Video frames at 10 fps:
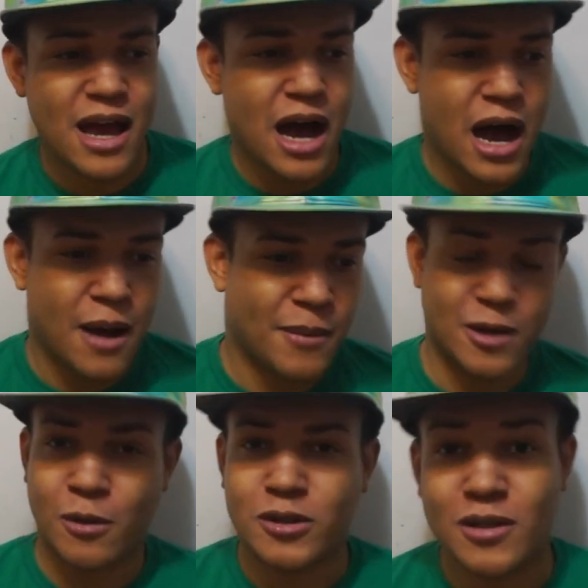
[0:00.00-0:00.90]
um, an
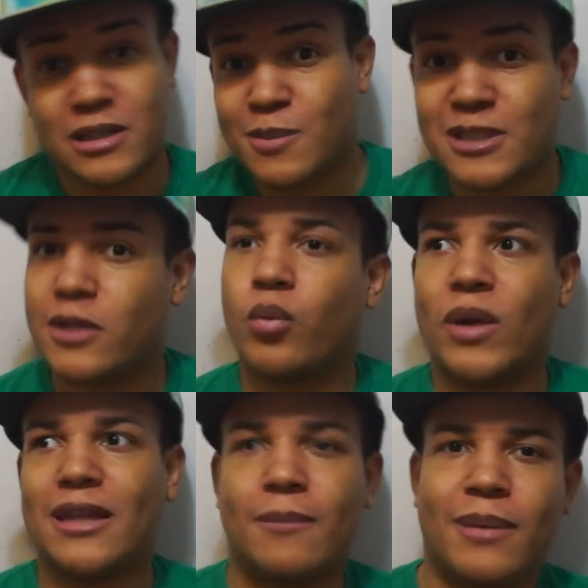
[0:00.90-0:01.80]
emotional, especially
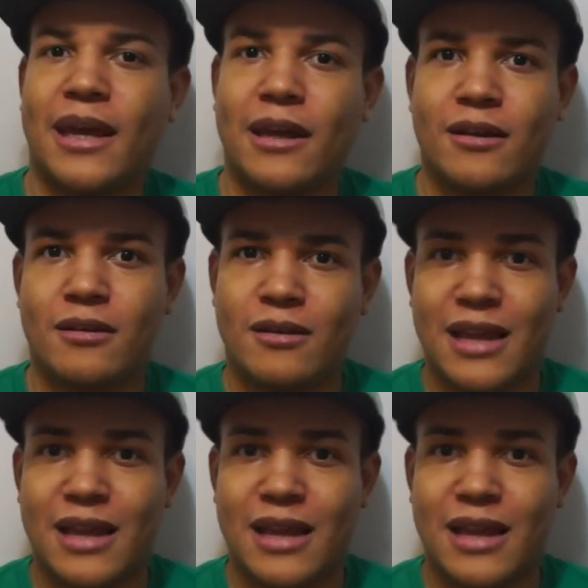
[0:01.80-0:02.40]
with it being